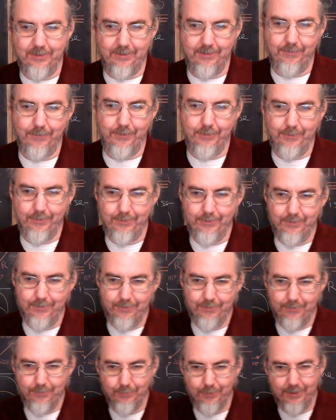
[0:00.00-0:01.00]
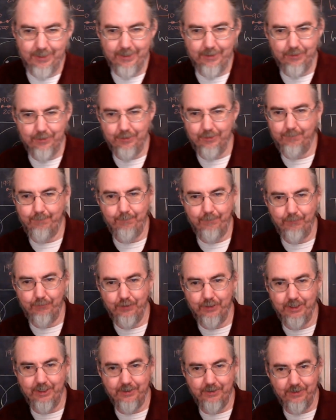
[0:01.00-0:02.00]
If you retire, or for
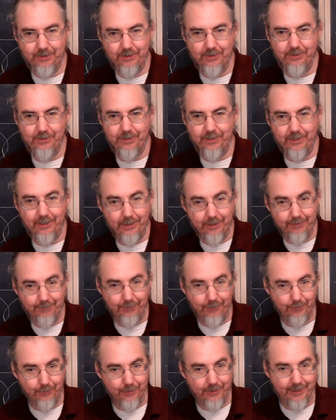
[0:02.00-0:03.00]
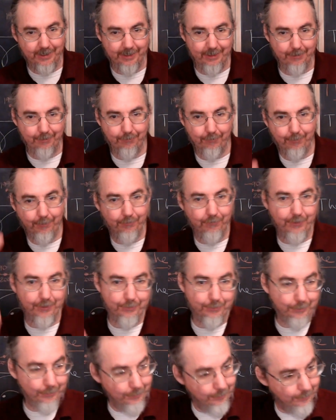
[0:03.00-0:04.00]
justices at all, if you retired from the
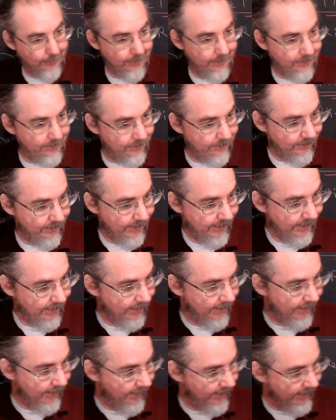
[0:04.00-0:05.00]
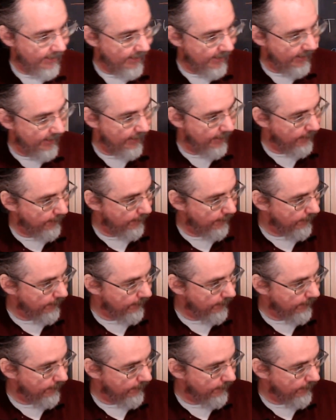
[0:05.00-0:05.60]
federal courts, then